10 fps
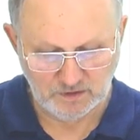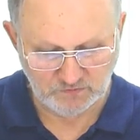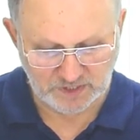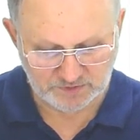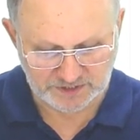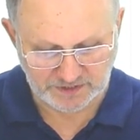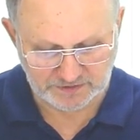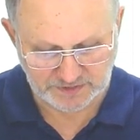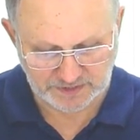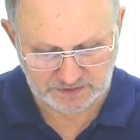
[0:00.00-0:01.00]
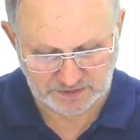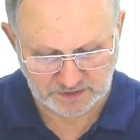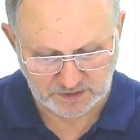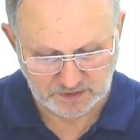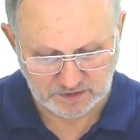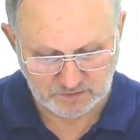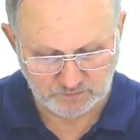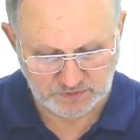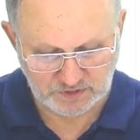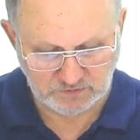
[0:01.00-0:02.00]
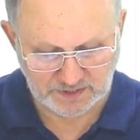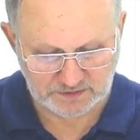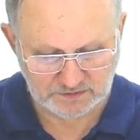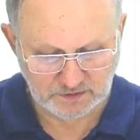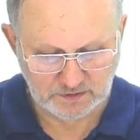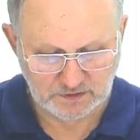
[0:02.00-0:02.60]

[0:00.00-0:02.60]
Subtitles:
we obtain that P1